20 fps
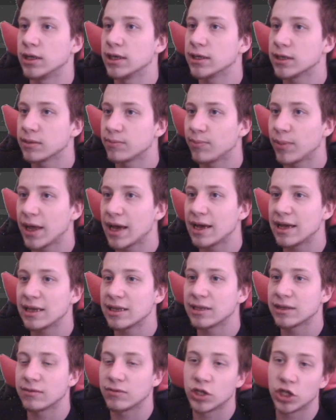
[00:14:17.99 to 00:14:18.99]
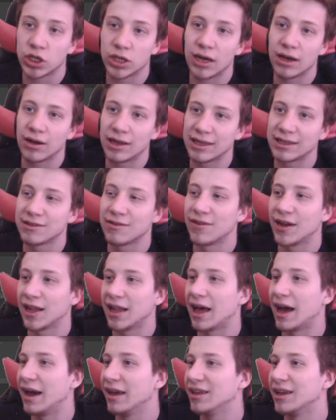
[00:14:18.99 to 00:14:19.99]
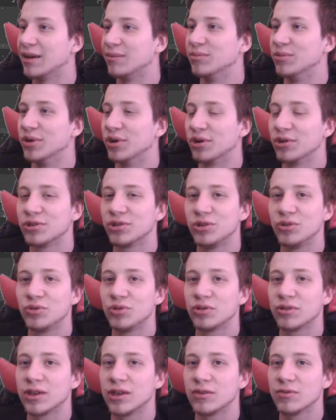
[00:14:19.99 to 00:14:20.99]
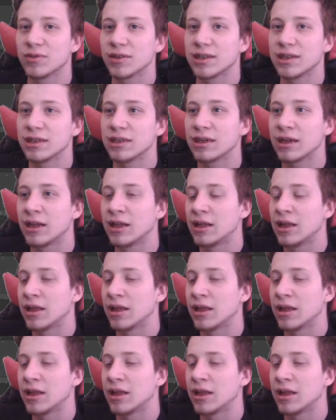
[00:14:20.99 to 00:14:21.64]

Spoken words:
displays, which as well I am not usually using,